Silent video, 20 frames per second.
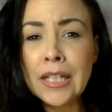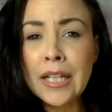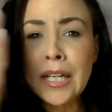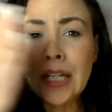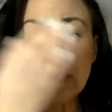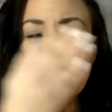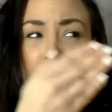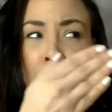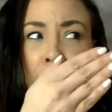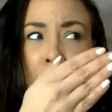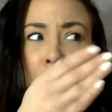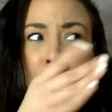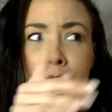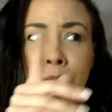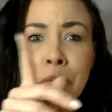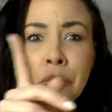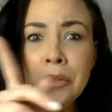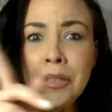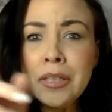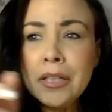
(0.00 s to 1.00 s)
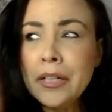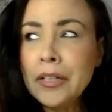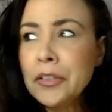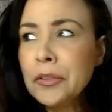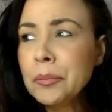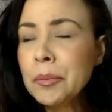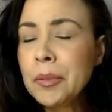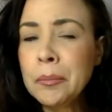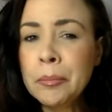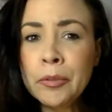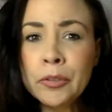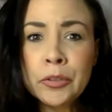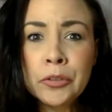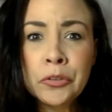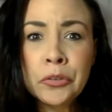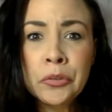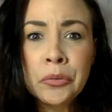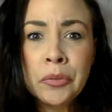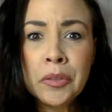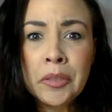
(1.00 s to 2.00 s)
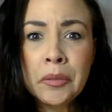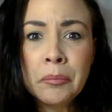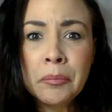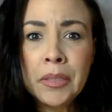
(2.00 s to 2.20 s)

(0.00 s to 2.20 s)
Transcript: and look at what other people are doing,